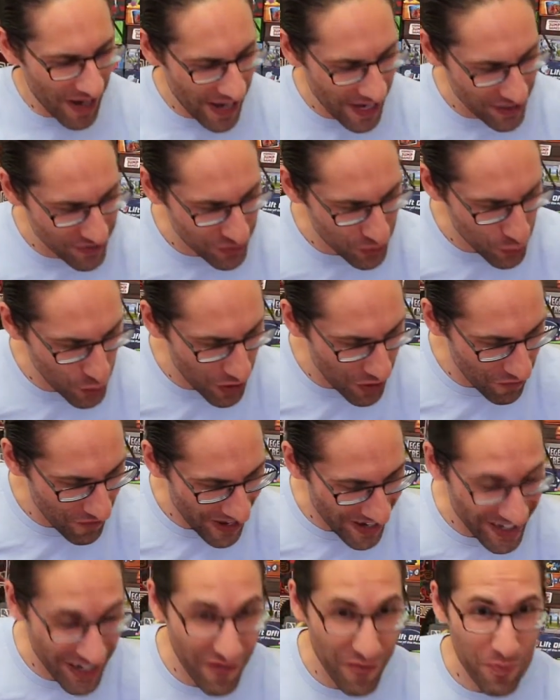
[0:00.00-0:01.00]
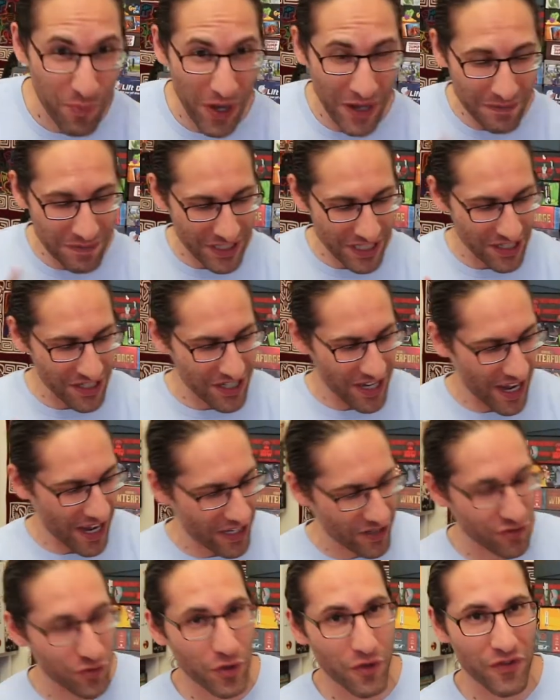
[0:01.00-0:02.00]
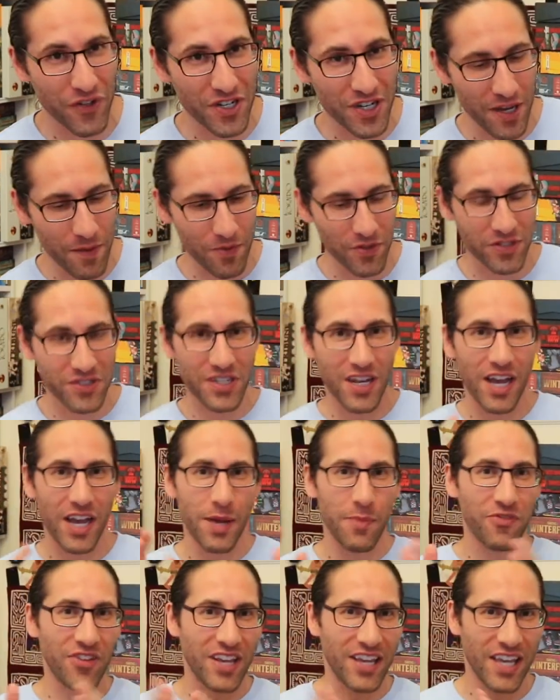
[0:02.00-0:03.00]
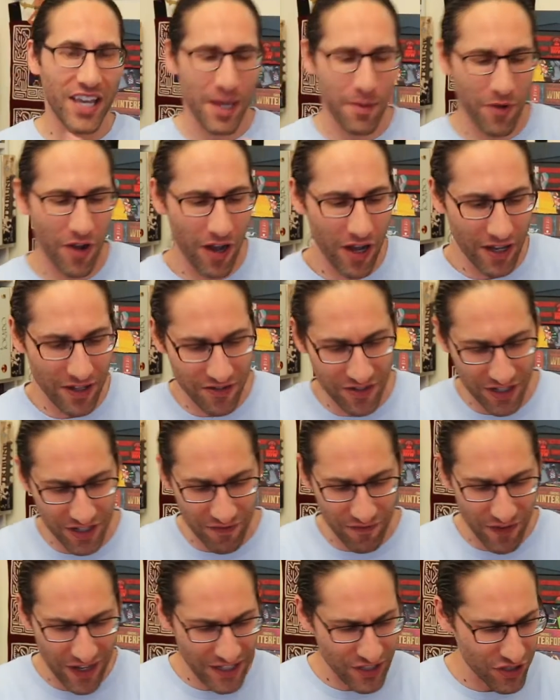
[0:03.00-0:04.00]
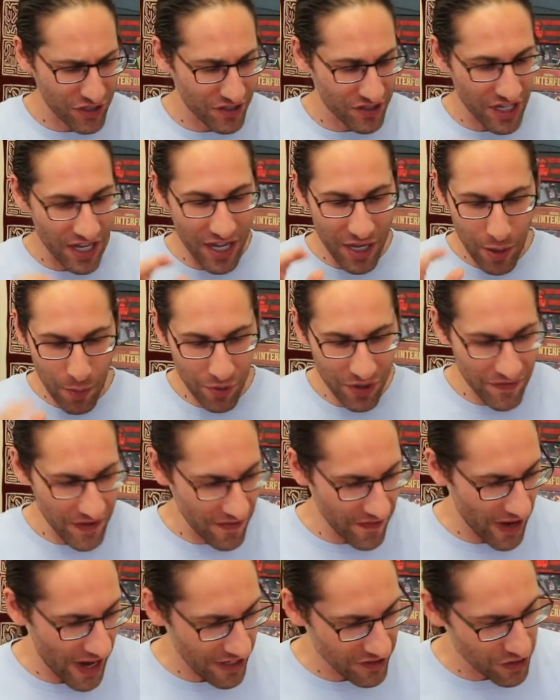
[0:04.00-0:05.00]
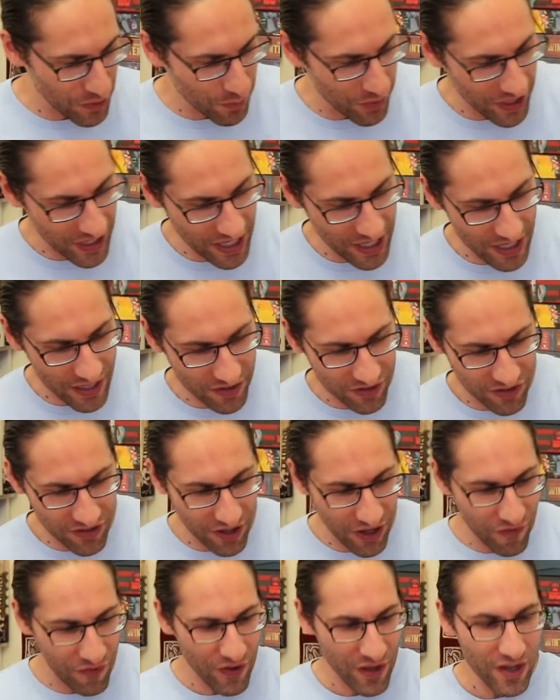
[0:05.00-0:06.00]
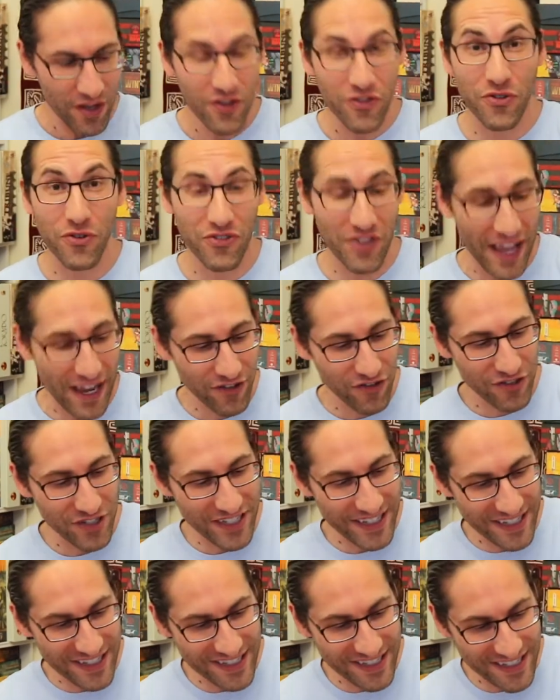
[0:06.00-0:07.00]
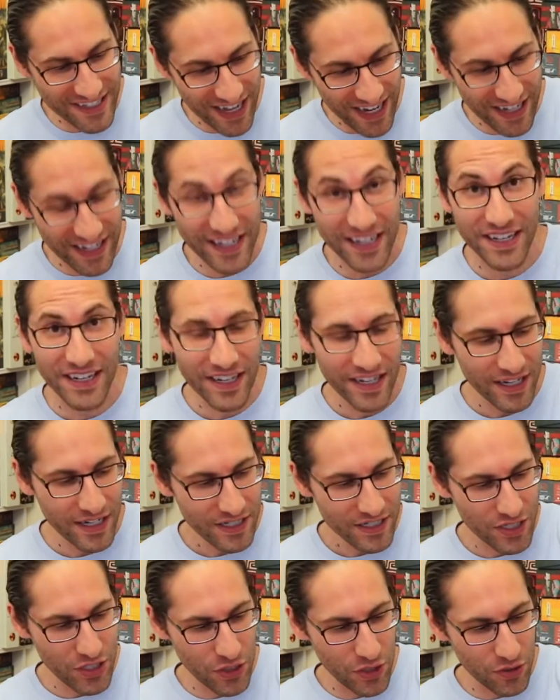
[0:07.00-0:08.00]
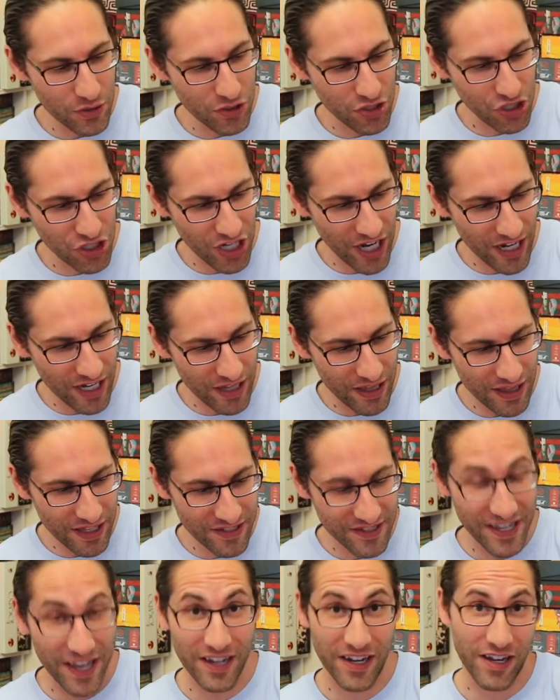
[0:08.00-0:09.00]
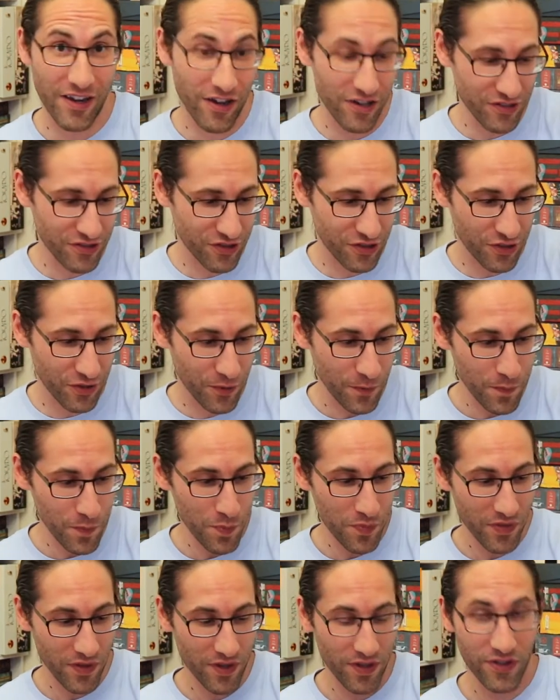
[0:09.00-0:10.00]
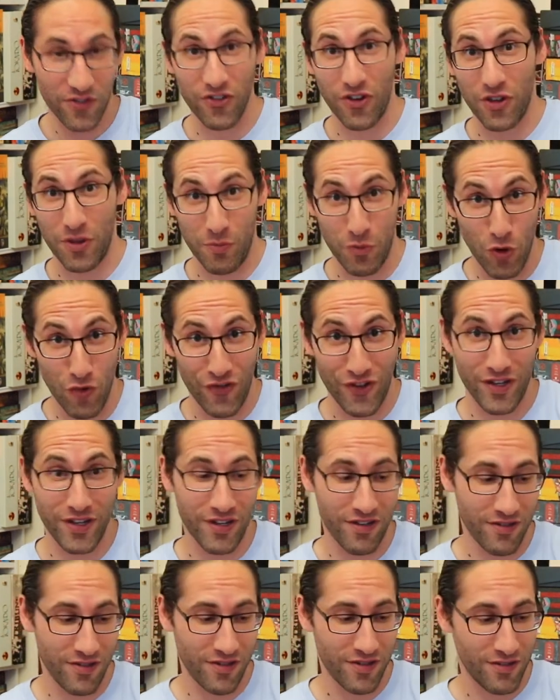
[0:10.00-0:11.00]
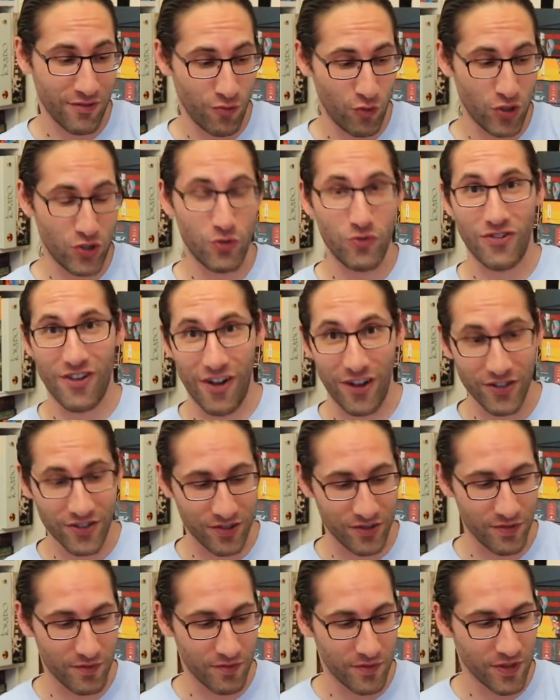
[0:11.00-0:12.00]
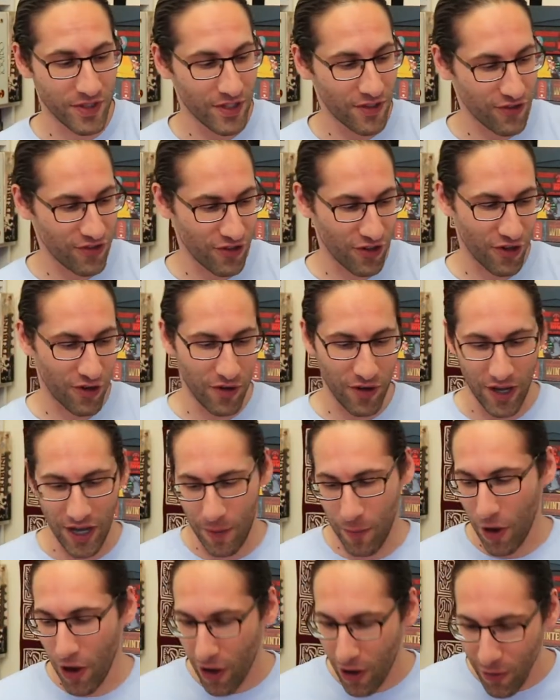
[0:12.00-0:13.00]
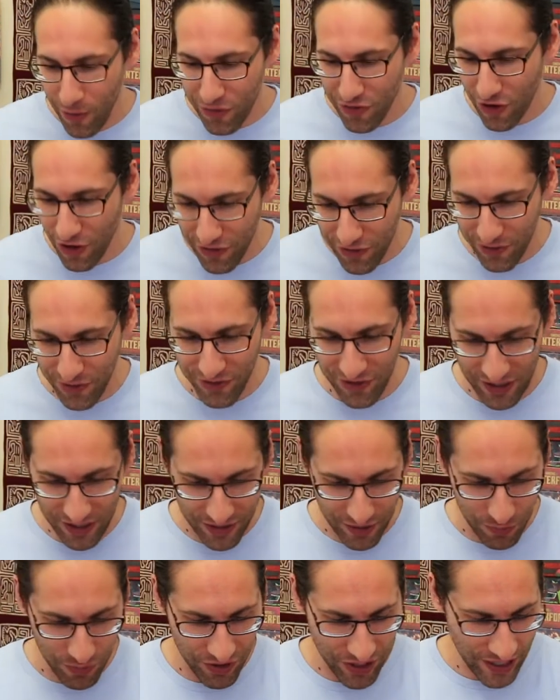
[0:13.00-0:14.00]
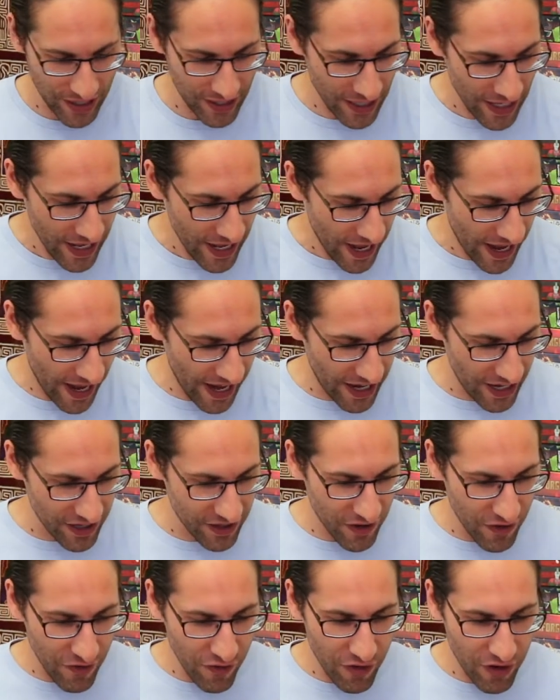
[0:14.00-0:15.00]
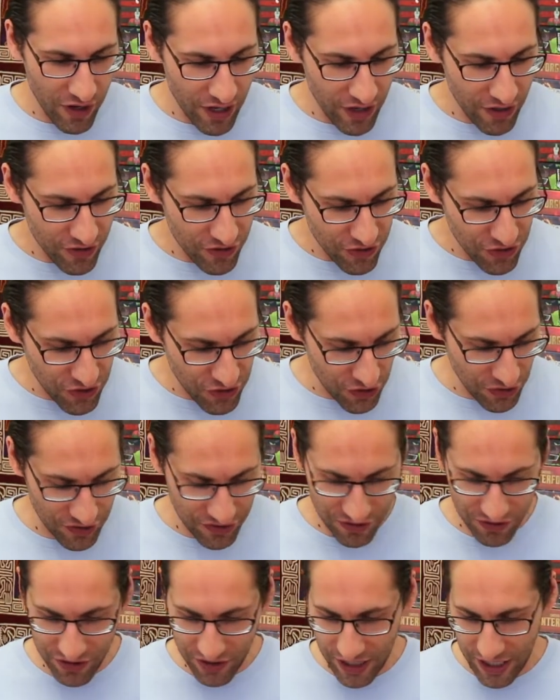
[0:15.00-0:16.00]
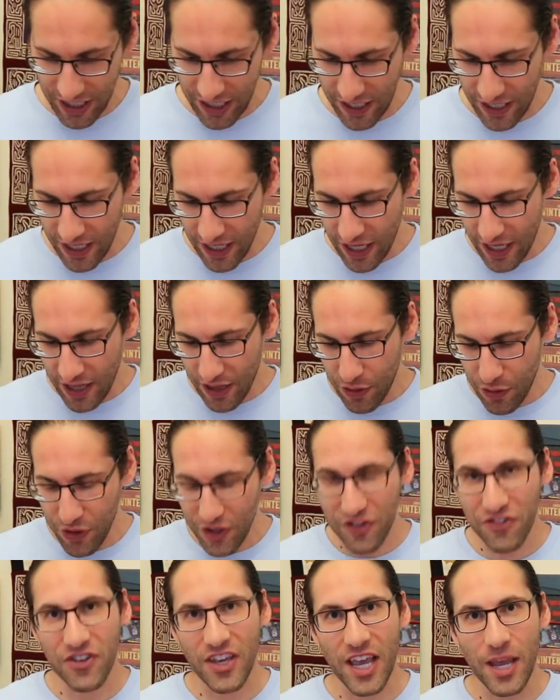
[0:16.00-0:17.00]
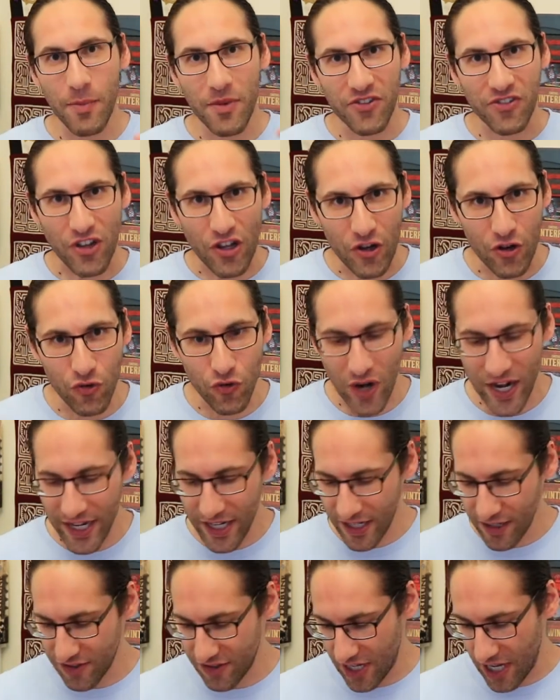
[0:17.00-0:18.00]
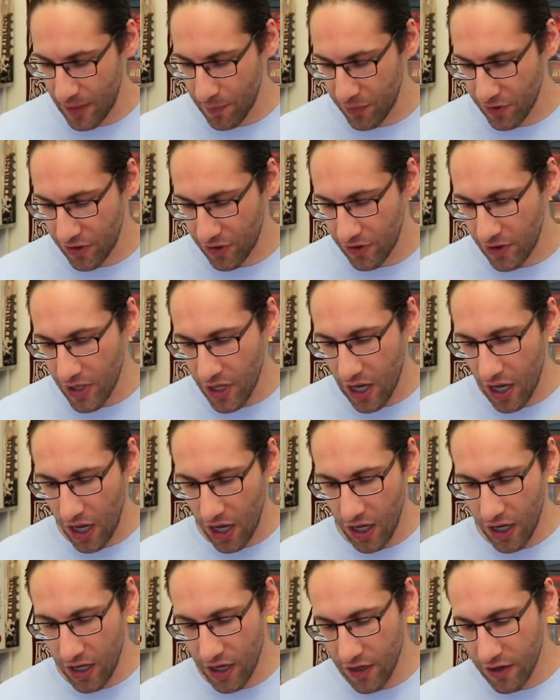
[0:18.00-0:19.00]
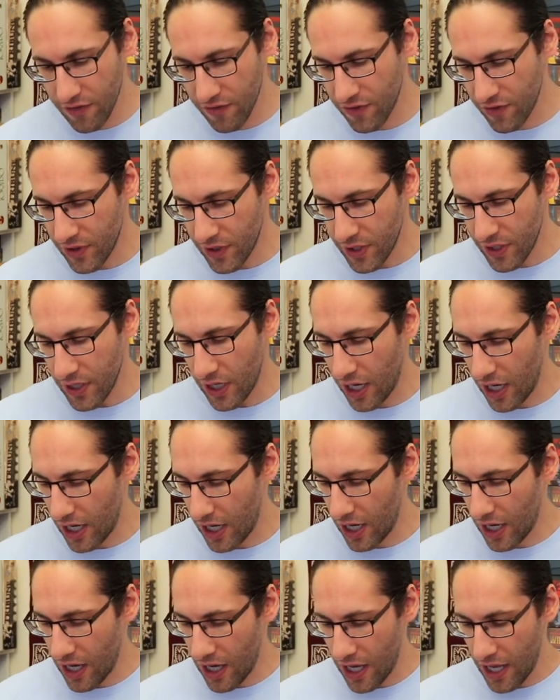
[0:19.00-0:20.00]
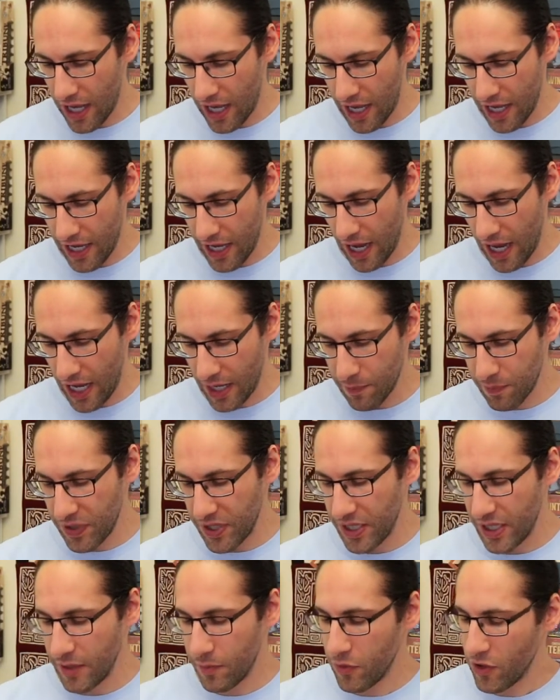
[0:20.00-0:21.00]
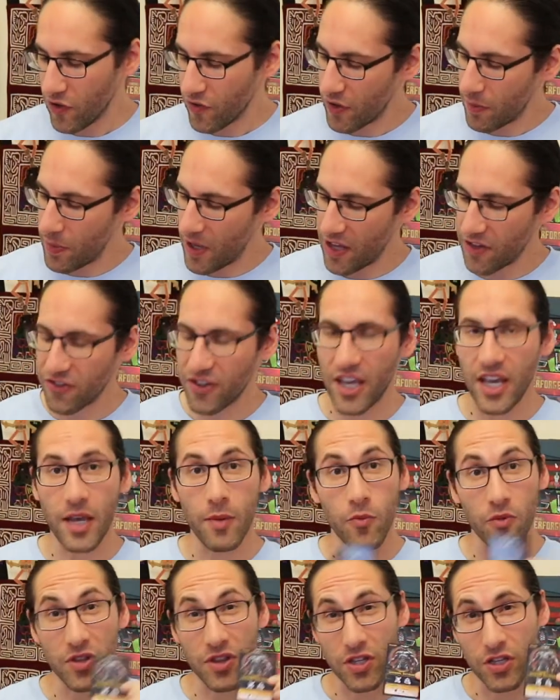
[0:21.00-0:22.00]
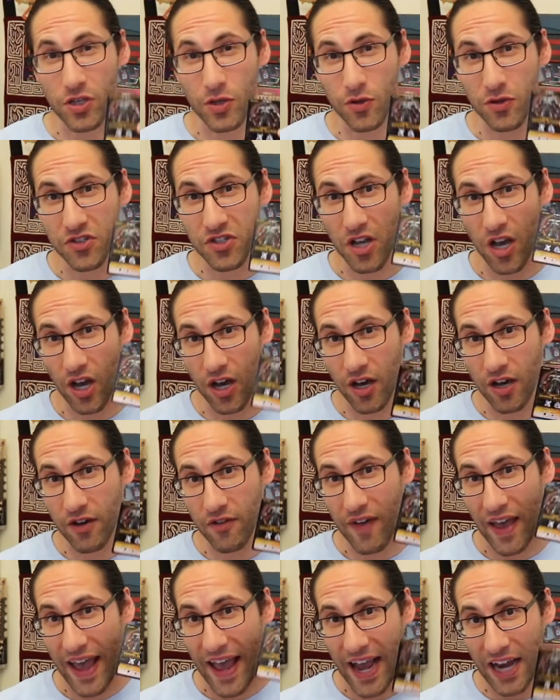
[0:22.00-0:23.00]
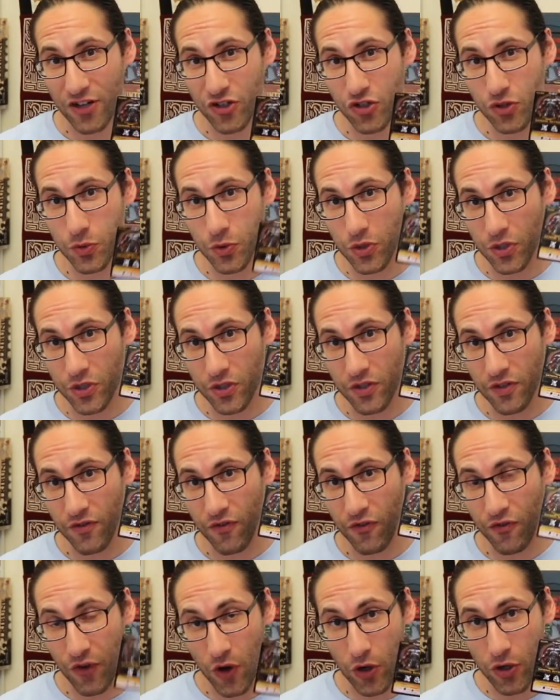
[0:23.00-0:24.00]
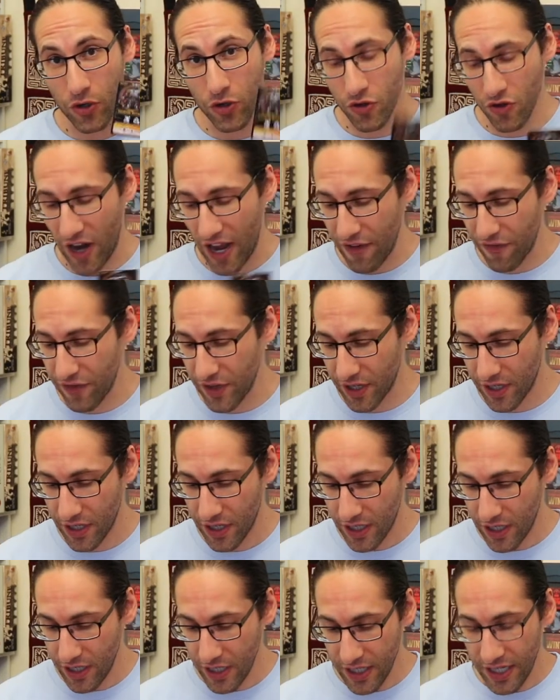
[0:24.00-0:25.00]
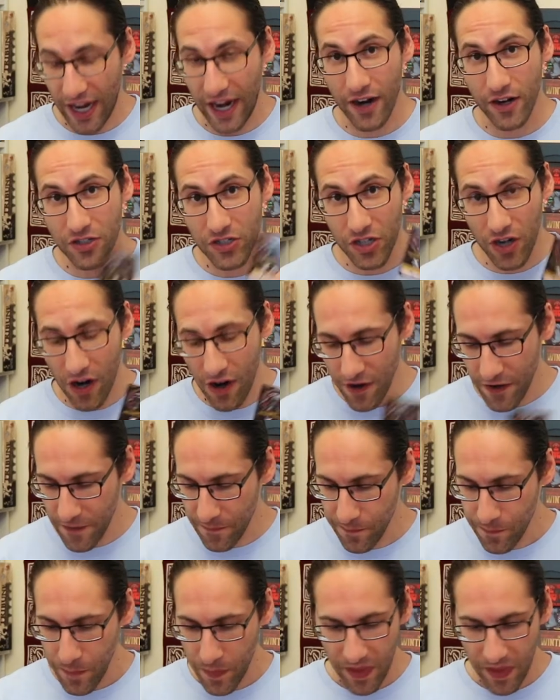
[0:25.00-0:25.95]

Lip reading: Andrew Wolf, and I've bumped into Andrew Wolf a number of times at game cons and conventions, but I've never actually played any of his stuff, so I was actually excited to check this out. I also saw the movie, which was awesome, so I was also excited to play it. And certainly, this game is a great example of a IP movie-based game with the use of actual photographic character art